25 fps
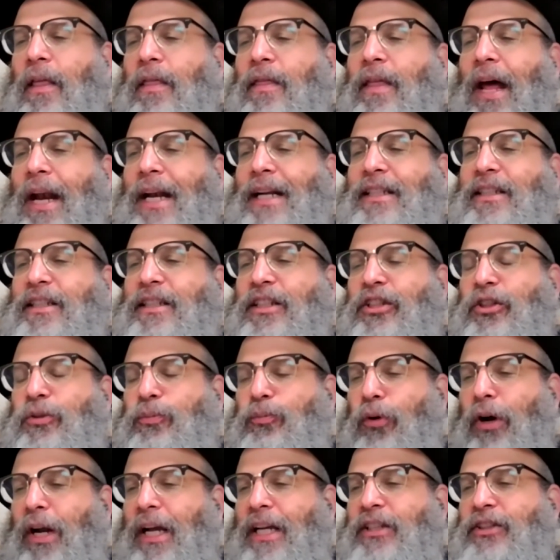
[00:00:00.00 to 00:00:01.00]
that is
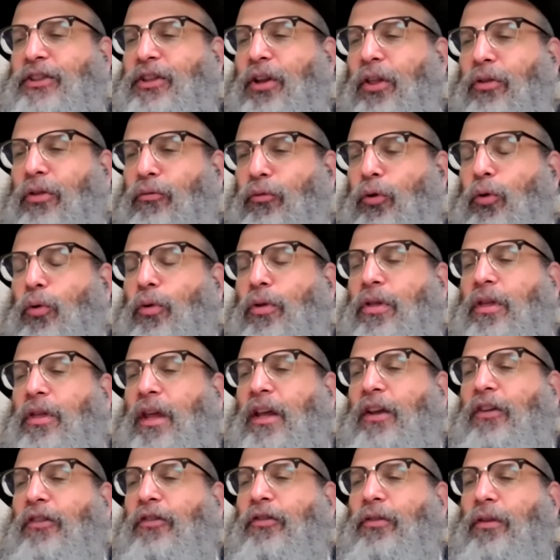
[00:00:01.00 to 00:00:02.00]
expressed through
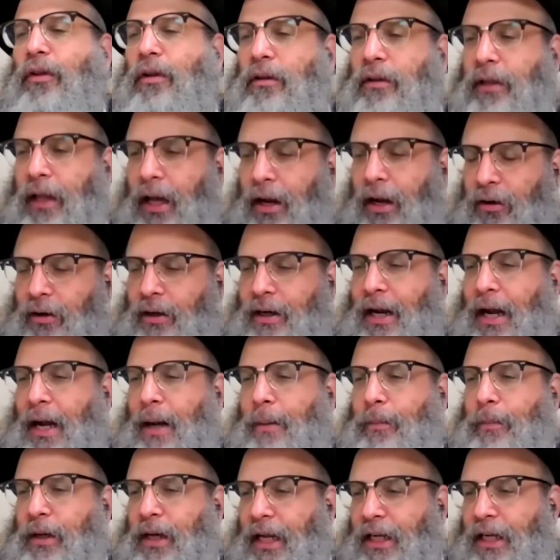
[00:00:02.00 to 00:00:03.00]
these letter
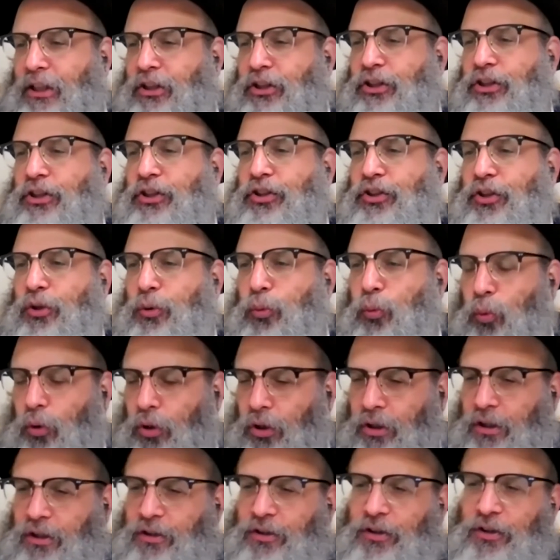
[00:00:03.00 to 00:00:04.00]
combinations and
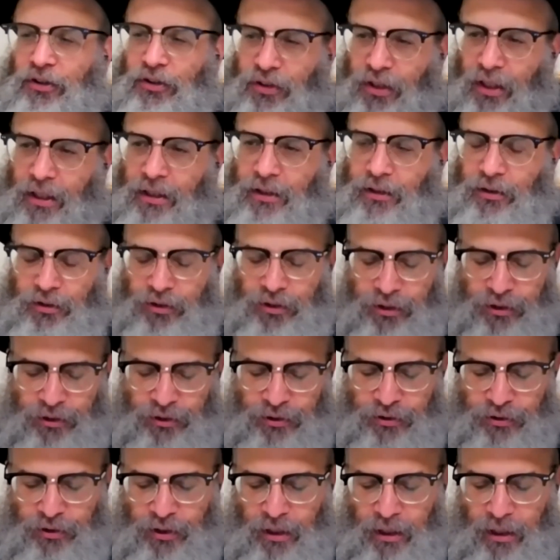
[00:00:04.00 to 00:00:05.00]
words and
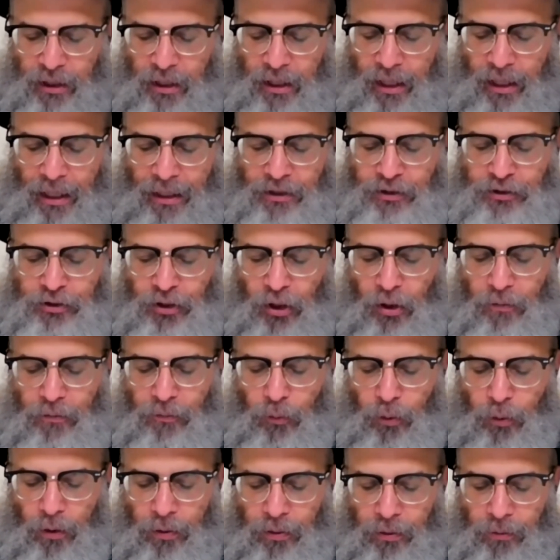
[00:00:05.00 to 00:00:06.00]
sentences and so
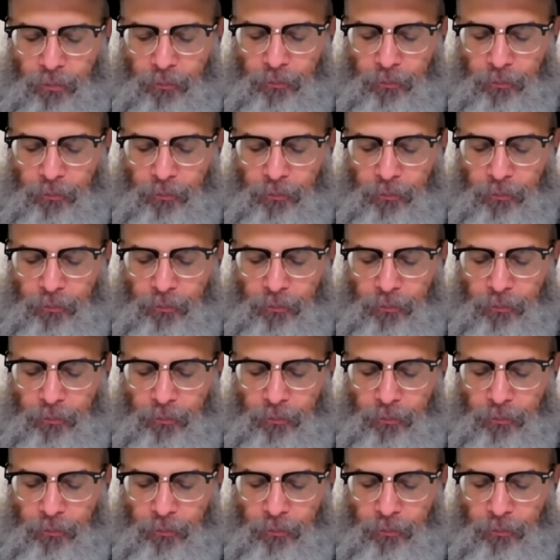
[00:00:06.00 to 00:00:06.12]
forth.